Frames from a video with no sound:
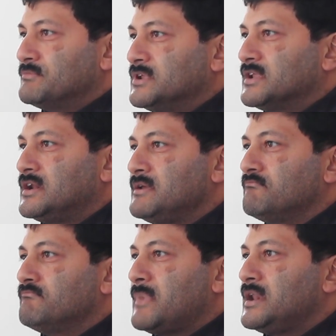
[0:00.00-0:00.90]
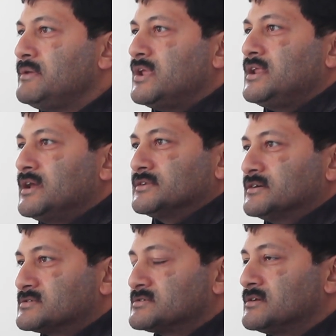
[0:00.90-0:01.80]
similarly, many, many
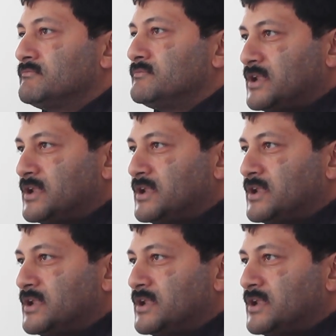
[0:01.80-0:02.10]
others.